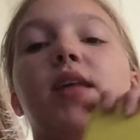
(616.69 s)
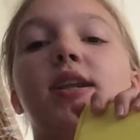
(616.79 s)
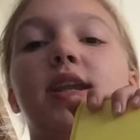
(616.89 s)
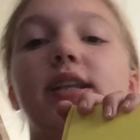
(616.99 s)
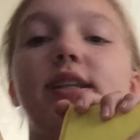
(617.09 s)

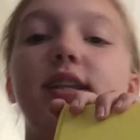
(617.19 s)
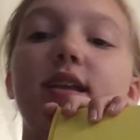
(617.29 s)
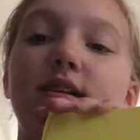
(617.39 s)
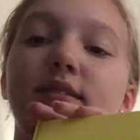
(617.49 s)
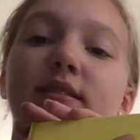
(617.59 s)

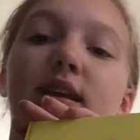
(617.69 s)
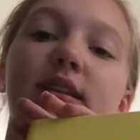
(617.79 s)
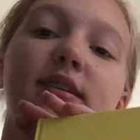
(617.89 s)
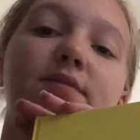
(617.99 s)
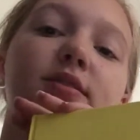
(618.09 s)

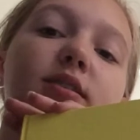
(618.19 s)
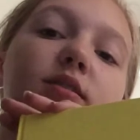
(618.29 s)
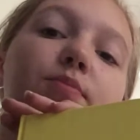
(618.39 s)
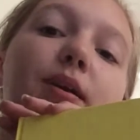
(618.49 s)
99 cents